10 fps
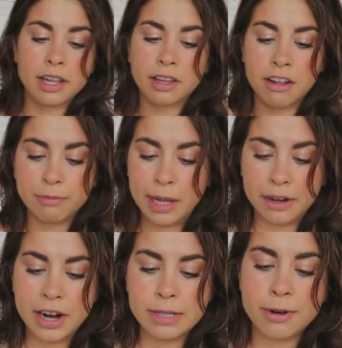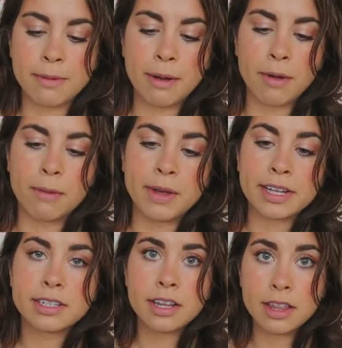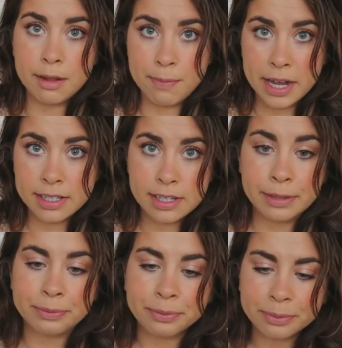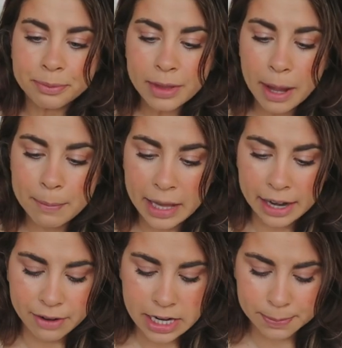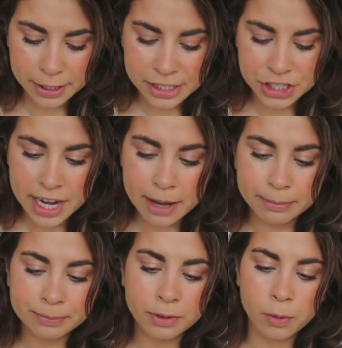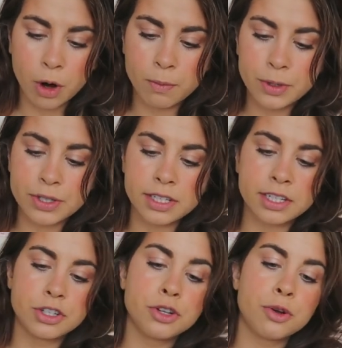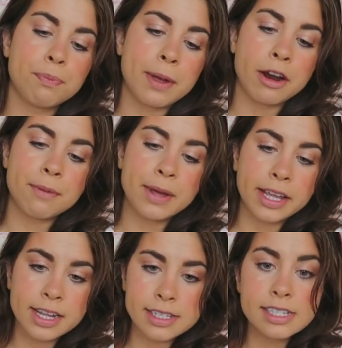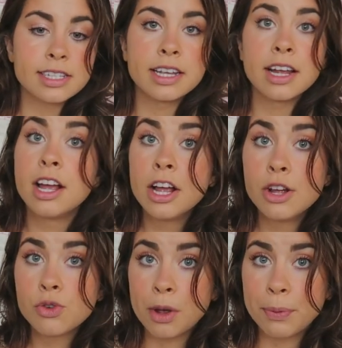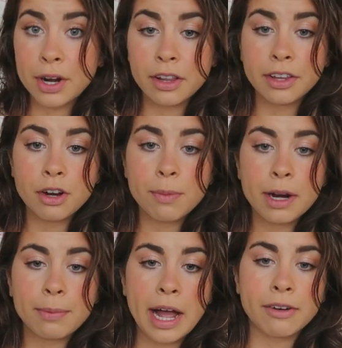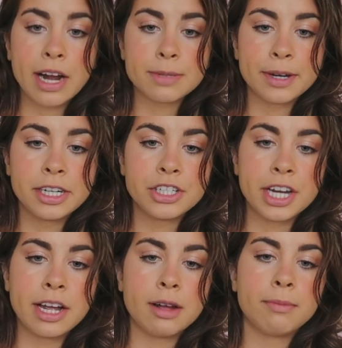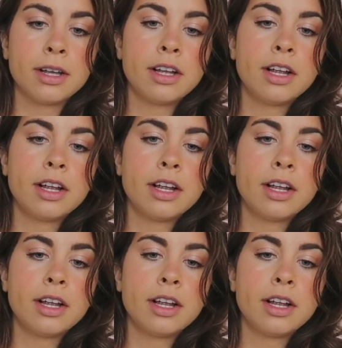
I love black raspberry. My mom makes the best black raspberry jam. We're almost to berry picking season, so I put a little bit of black raspberry jam,